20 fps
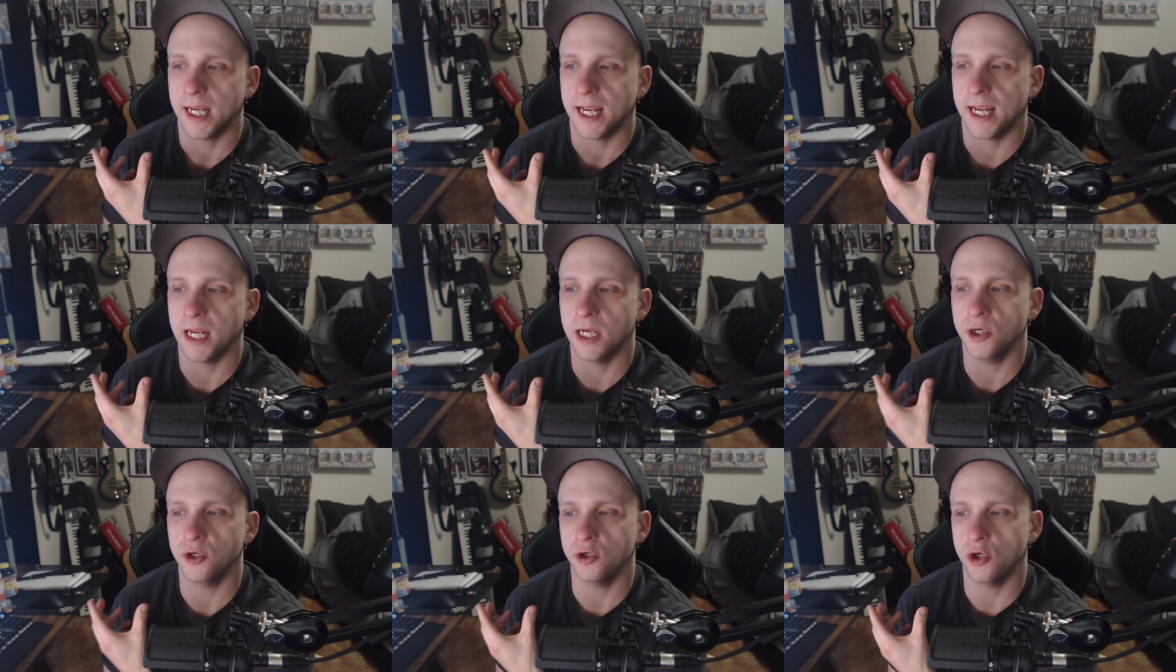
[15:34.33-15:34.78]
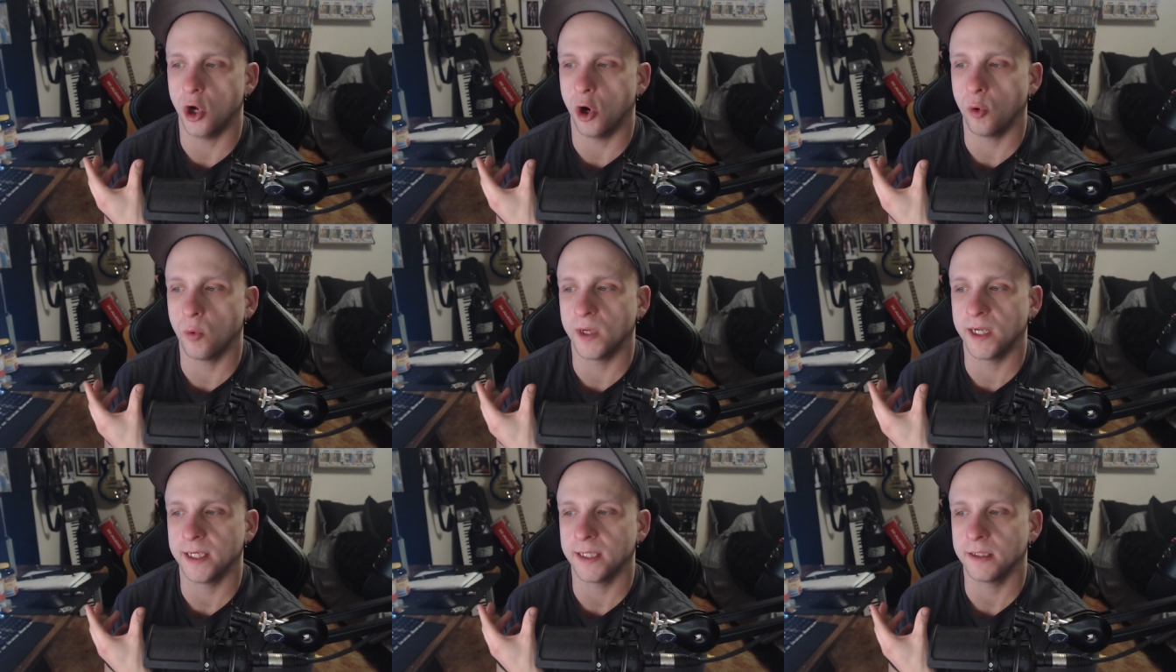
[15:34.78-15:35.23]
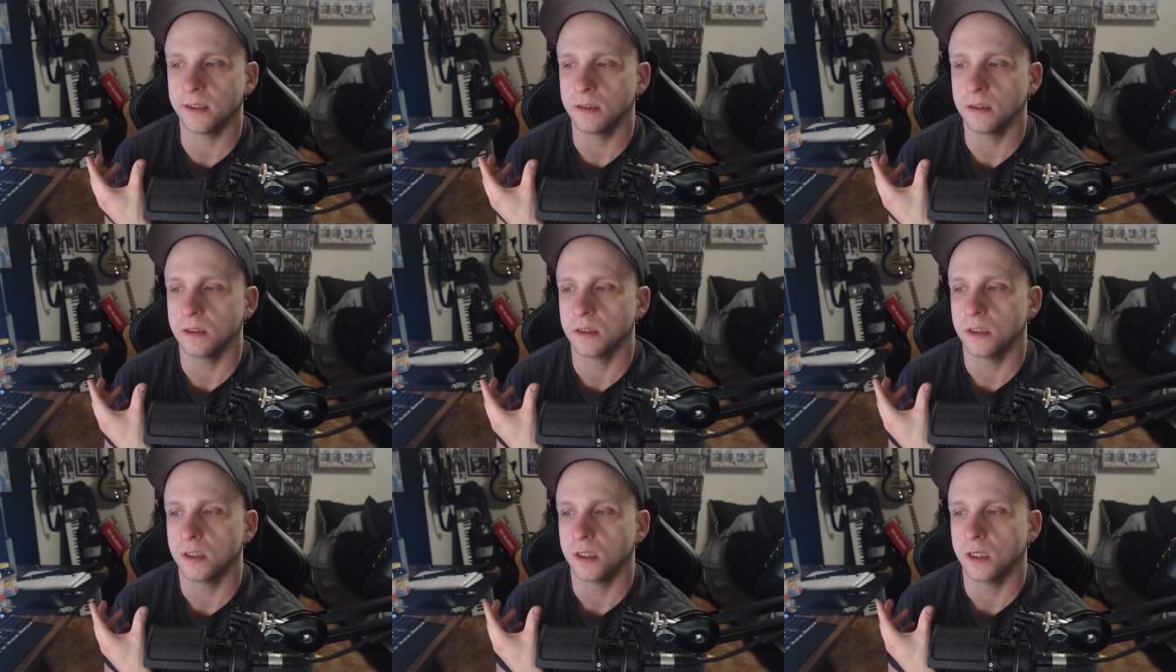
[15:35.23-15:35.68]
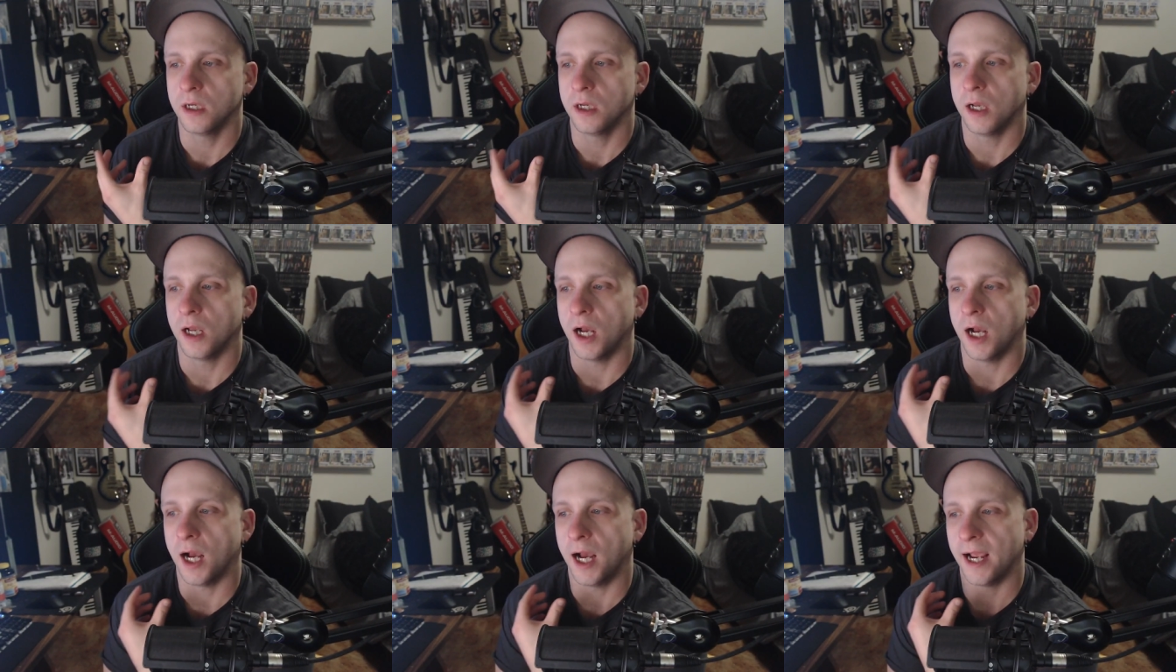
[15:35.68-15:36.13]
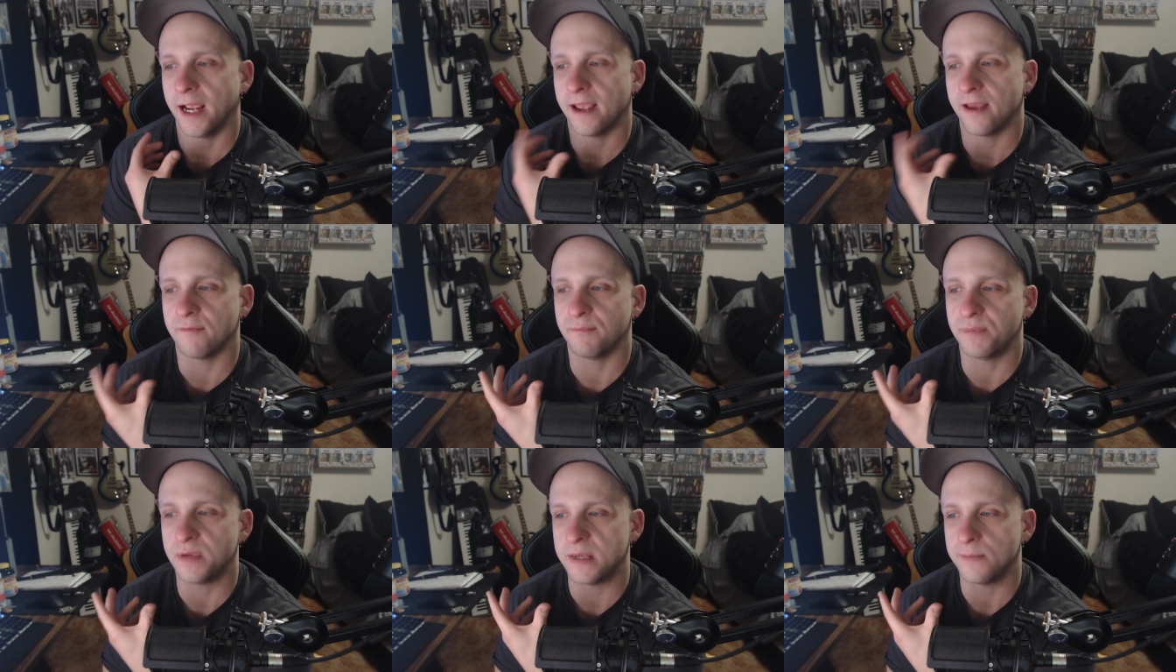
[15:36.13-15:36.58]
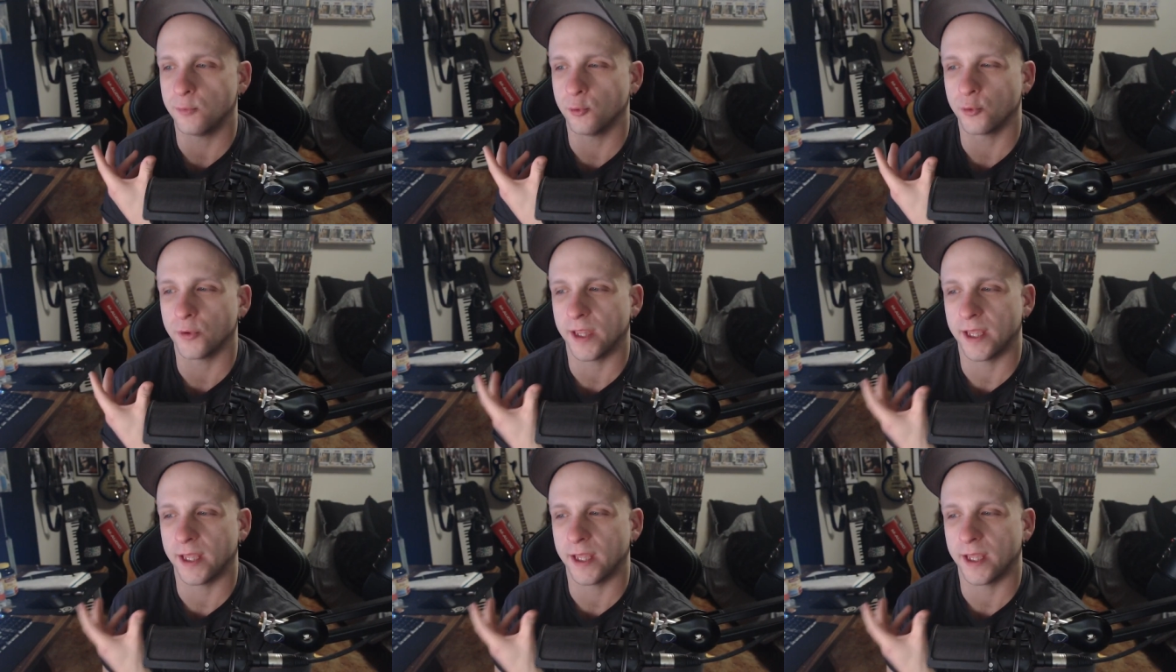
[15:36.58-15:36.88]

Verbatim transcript: And knowing I have people